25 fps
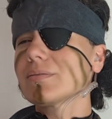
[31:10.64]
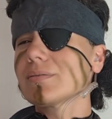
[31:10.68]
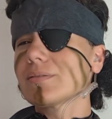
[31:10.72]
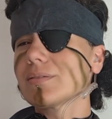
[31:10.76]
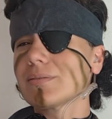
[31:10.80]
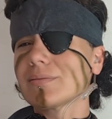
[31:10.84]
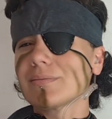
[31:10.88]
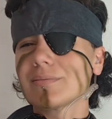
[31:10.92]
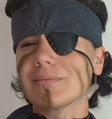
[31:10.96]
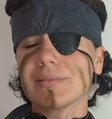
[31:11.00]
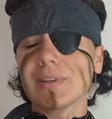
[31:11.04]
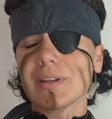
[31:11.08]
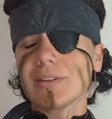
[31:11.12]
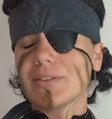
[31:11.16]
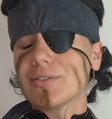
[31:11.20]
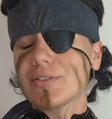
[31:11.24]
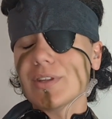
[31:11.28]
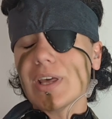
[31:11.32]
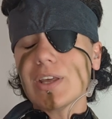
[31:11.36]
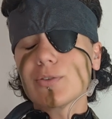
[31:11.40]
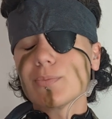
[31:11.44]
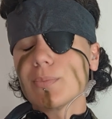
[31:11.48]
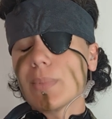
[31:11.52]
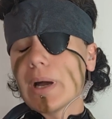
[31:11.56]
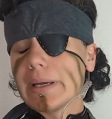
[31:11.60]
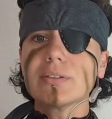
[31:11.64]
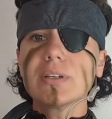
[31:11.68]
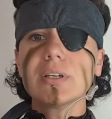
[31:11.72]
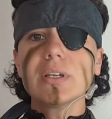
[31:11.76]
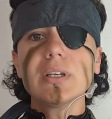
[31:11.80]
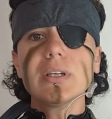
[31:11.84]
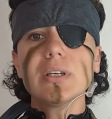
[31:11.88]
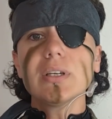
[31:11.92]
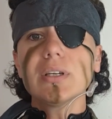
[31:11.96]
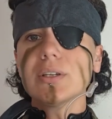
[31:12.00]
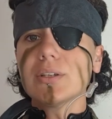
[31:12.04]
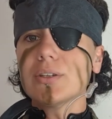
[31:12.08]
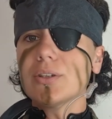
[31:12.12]
That's my guess.
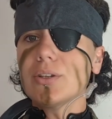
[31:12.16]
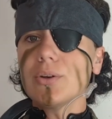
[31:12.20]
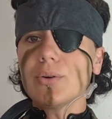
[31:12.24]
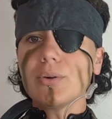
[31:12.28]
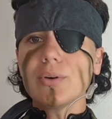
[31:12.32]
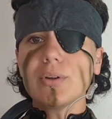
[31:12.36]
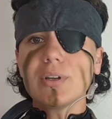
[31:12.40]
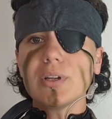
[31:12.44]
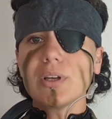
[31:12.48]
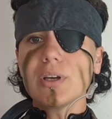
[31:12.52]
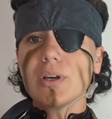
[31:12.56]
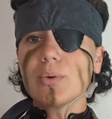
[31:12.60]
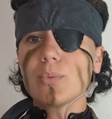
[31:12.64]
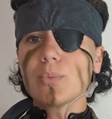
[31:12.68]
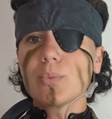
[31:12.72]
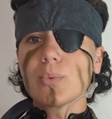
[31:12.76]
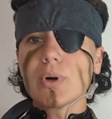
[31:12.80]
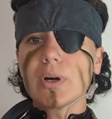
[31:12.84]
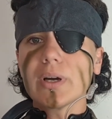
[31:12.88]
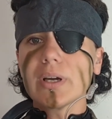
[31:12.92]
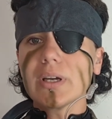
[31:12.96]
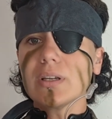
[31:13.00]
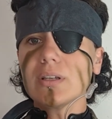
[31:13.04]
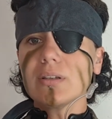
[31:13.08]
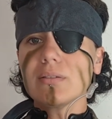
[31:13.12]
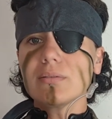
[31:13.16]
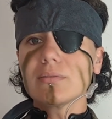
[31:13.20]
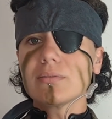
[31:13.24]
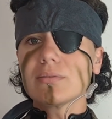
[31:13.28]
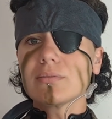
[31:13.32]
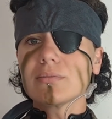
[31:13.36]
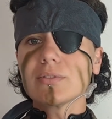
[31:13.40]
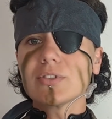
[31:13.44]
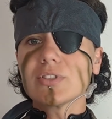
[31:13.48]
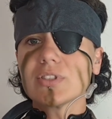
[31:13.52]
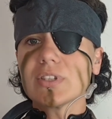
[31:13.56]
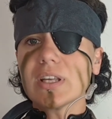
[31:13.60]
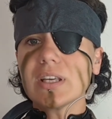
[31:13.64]
No idea why
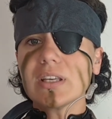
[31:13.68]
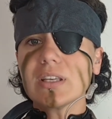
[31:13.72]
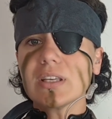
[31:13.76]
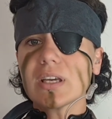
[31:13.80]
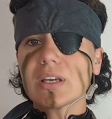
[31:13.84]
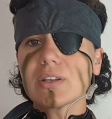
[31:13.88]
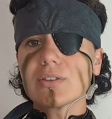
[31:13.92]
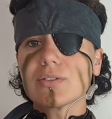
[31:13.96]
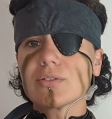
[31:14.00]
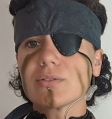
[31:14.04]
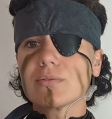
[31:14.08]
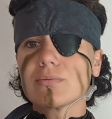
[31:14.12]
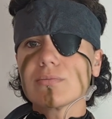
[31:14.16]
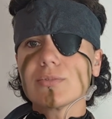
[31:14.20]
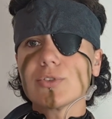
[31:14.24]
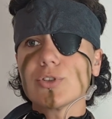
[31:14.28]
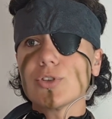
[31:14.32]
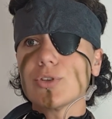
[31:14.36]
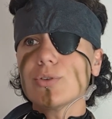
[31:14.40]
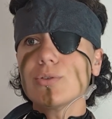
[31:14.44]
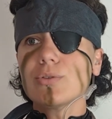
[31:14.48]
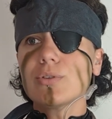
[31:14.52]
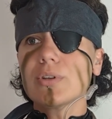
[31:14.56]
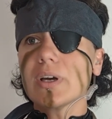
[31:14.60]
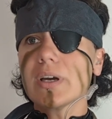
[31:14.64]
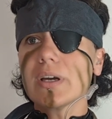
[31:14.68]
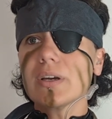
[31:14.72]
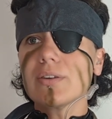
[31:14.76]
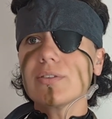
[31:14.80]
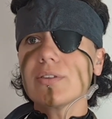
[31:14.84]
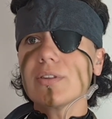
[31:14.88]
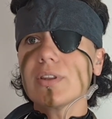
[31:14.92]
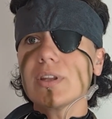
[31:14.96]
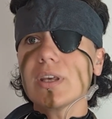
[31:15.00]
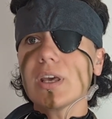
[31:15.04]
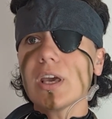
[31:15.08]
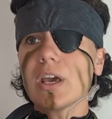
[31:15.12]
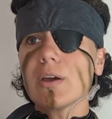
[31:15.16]
Snake has two knives in the
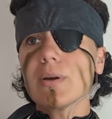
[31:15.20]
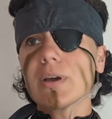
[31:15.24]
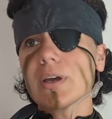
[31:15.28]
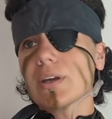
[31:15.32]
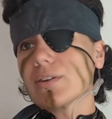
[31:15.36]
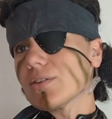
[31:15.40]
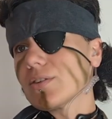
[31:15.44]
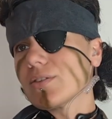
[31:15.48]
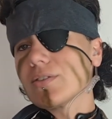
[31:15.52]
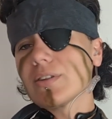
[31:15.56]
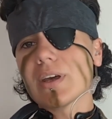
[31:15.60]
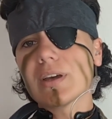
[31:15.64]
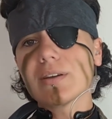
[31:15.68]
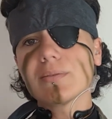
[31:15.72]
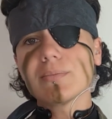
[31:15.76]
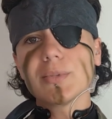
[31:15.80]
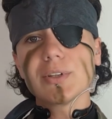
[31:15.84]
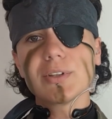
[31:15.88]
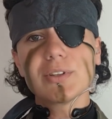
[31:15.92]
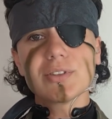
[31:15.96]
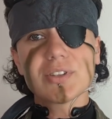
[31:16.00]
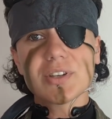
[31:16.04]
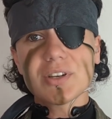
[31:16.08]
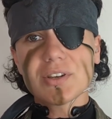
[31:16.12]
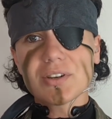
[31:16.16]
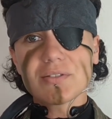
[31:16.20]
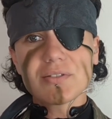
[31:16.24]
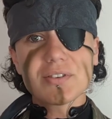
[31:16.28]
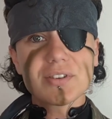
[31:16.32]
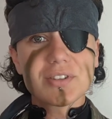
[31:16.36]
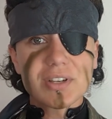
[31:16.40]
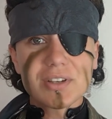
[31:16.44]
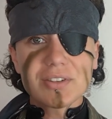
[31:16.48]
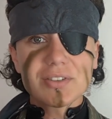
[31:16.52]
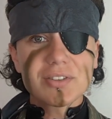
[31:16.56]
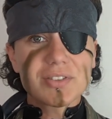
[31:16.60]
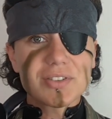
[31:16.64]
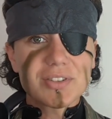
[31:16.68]
game. I guess it's that military
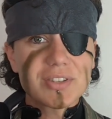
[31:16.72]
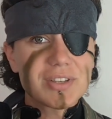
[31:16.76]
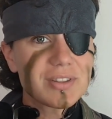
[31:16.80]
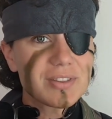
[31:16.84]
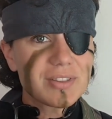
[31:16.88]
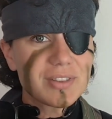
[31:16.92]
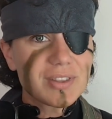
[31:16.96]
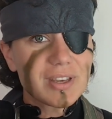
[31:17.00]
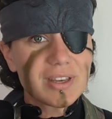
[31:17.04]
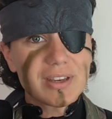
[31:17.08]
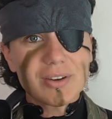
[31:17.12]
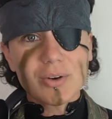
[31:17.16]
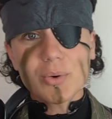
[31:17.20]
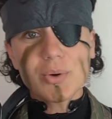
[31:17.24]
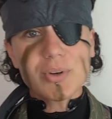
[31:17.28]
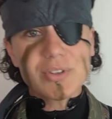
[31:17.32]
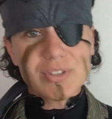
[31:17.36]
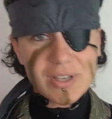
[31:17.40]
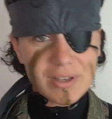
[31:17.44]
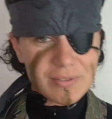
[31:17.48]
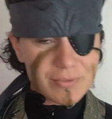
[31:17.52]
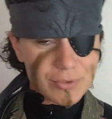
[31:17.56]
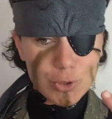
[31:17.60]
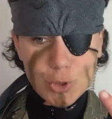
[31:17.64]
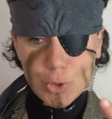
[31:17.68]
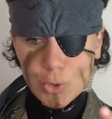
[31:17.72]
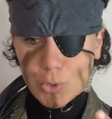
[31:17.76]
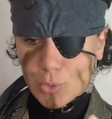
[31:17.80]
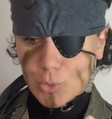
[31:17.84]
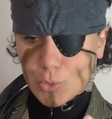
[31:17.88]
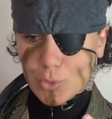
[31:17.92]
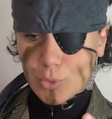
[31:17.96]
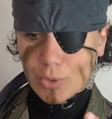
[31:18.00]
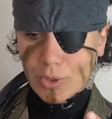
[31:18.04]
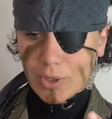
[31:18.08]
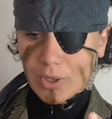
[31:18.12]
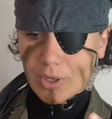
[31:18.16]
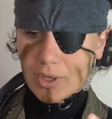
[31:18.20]
redundancy thing. Always have two.
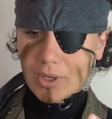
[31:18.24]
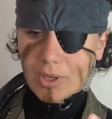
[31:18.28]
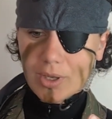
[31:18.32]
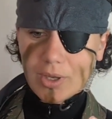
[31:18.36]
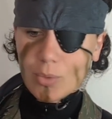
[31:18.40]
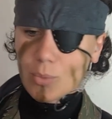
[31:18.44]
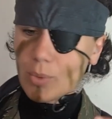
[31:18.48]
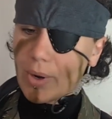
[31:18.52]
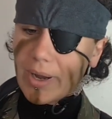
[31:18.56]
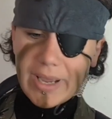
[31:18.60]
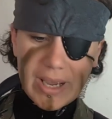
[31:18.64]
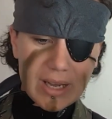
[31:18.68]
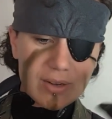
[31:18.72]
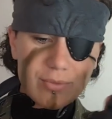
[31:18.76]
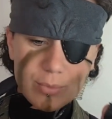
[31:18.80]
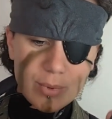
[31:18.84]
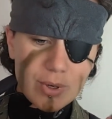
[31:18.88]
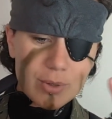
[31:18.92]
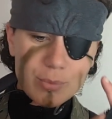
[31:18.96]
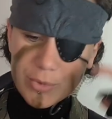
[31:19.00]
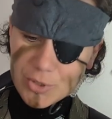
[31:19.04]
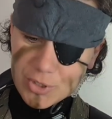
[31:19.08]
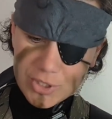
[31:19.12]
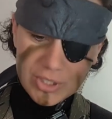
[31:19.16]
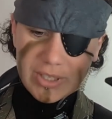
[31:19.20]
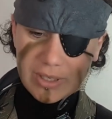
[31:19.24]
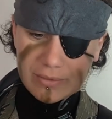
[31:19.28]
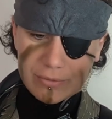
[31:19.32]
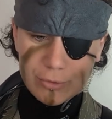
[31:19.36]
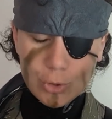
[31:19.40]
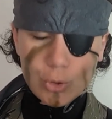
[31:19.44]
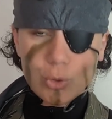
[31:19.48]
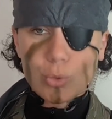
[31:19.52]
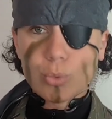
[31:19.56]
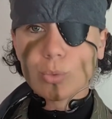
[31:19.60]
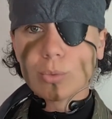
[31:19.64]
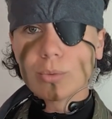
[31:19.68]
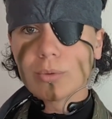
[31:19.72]
Why have one when you can have two
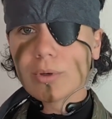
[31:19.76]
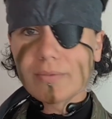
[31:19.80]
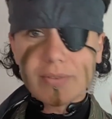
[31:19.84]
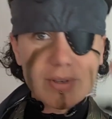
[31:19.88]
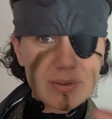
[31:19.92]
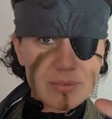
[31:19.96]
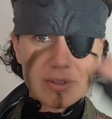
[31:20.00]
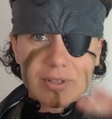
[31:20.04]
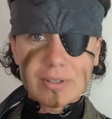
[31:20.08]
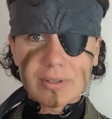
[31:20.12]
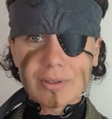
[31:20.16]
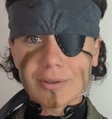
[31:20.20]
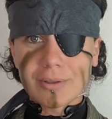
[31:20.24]
of everything?